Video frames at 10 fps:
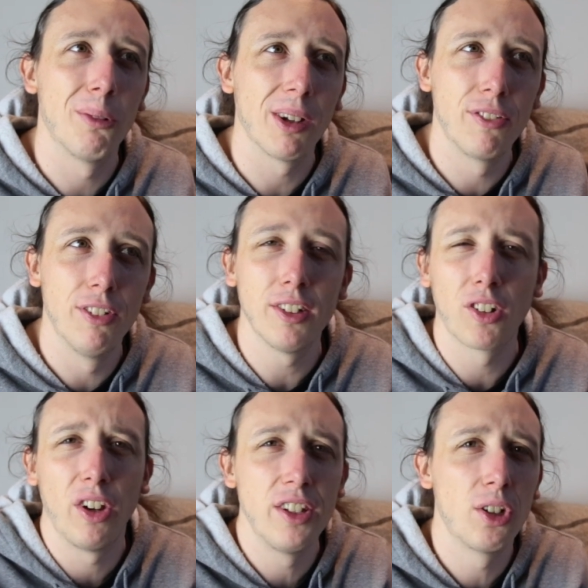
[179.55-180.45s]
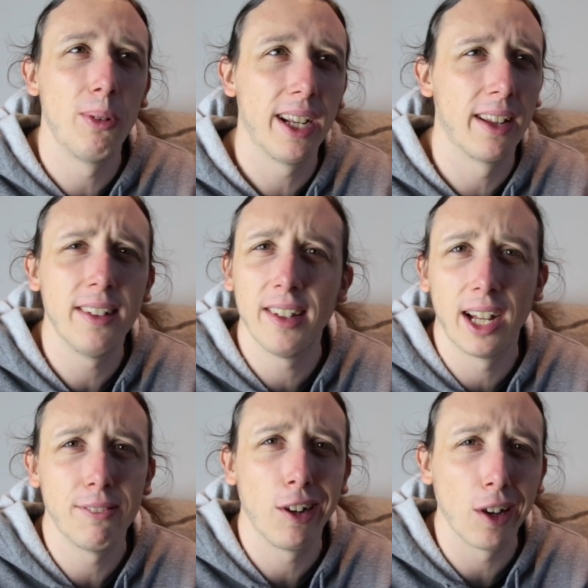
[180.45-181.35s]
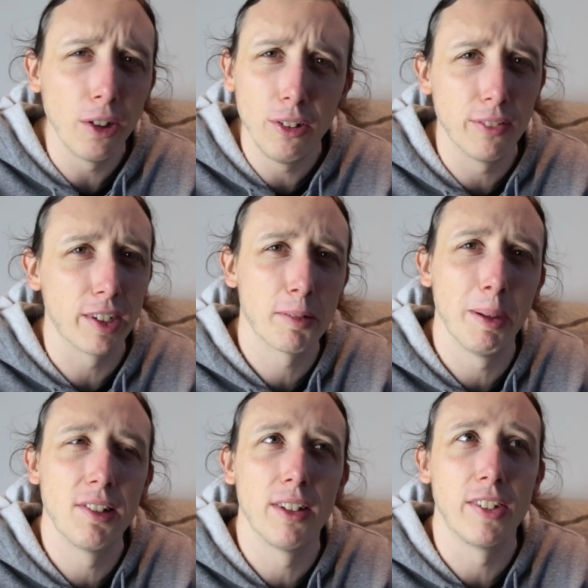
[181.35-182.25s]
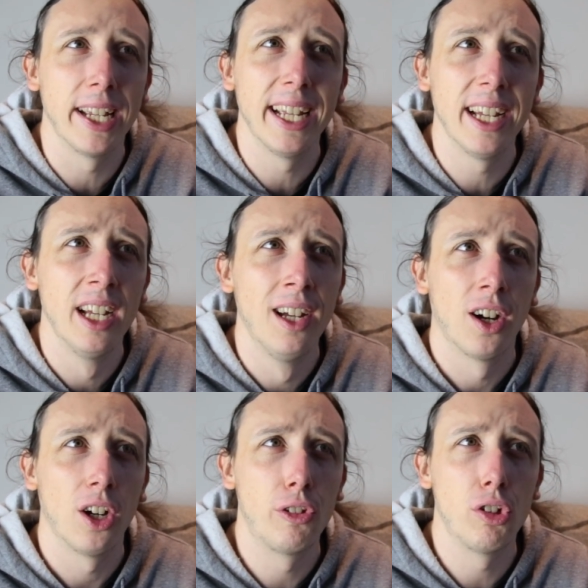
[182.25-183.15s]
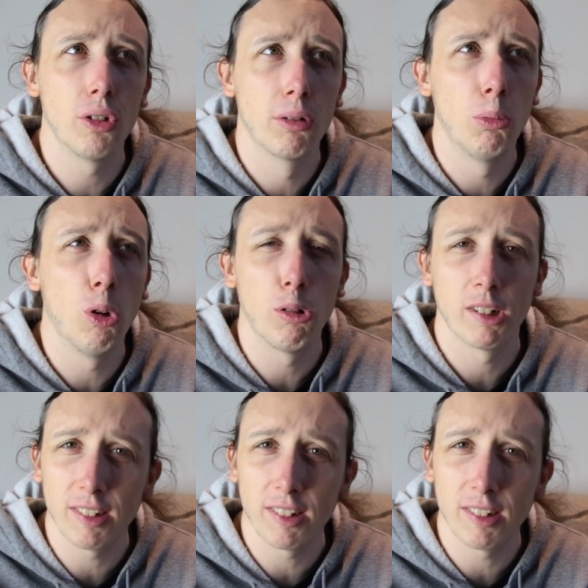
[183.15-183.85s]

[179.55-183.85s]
When I first got into it, I didn't have a load of expensive gear. I just wore a